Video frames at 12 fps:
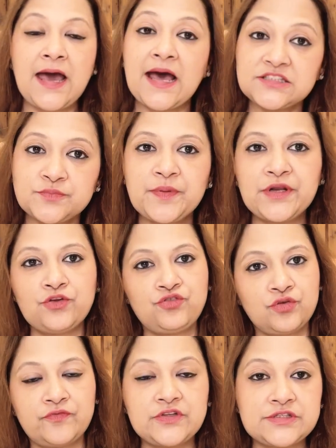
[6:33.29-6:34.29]

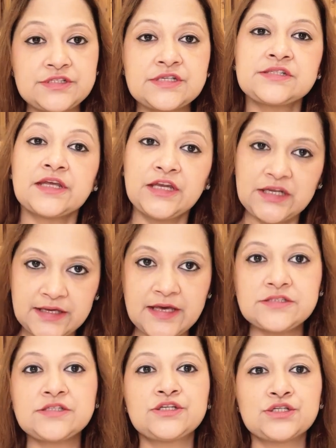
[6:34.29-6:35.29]
aspiration of the cyst in
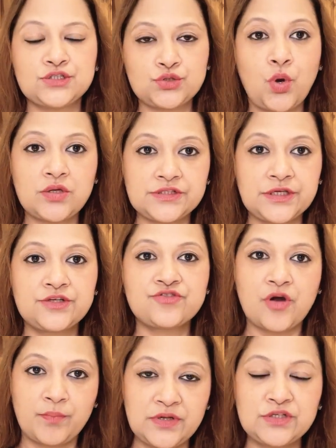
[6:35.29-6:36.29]
case it is causing
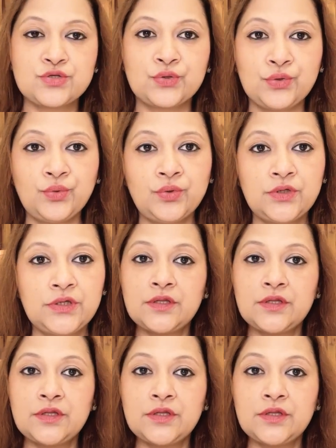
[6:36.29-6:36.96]
trouble to you.